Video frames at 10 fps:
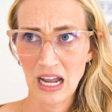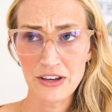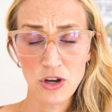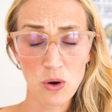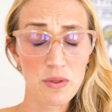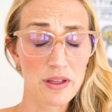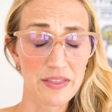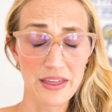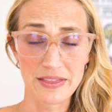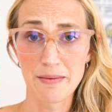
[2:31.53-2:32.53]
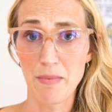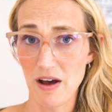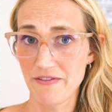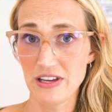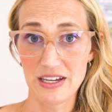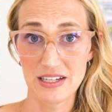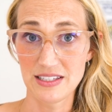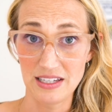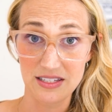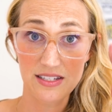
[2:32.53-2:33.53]
I know that the mafia
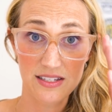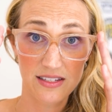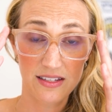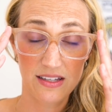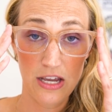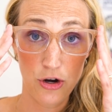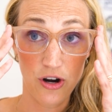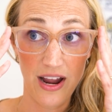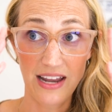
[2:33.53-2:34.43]
exists here,